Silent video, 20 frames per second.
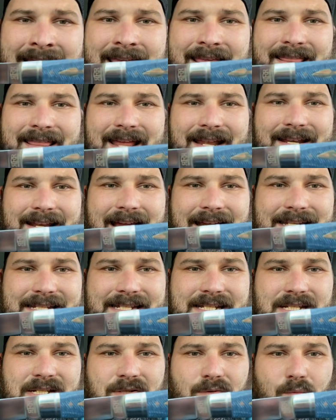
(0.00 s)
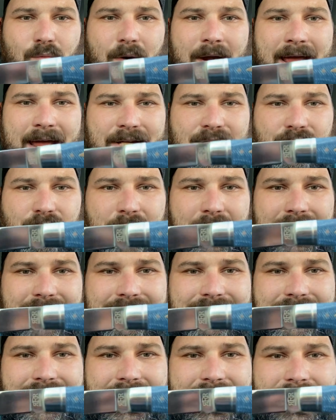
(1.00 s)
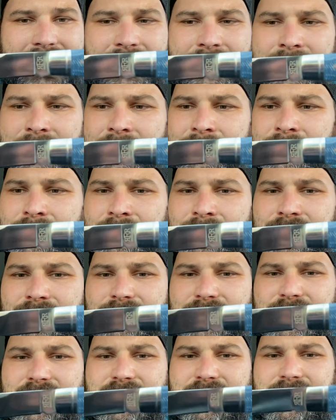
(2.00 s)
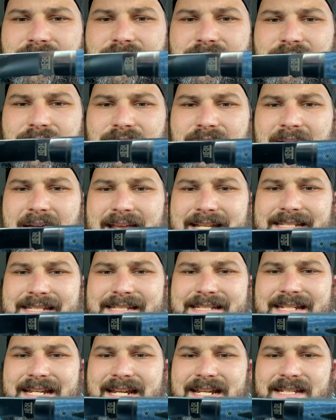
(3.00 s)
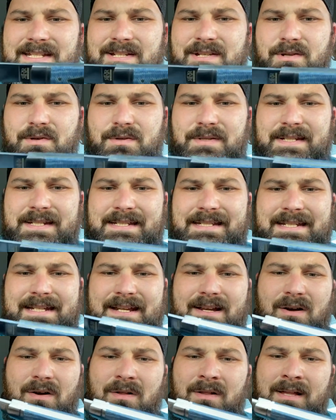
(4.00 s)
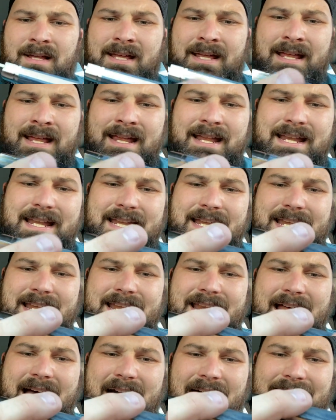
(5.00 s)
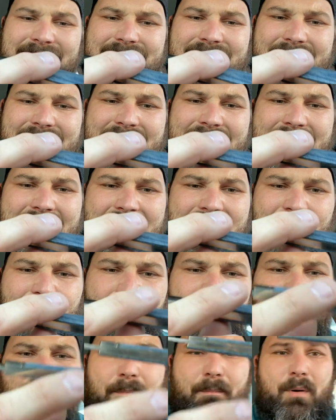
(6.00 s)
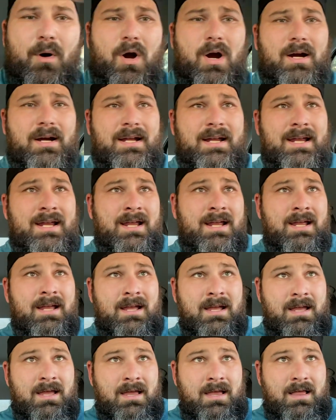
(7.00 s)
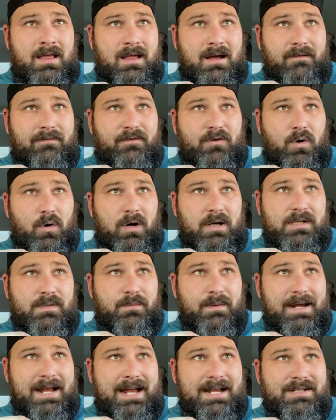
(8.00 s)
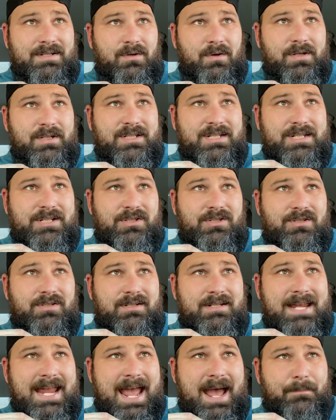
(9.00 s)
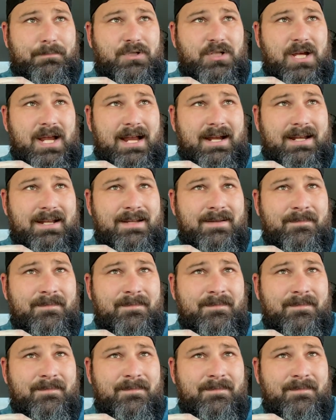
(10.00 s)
That nice swedge right there. Just D2 steel. Knocked it out of the park. Of course, we got to do a gap check.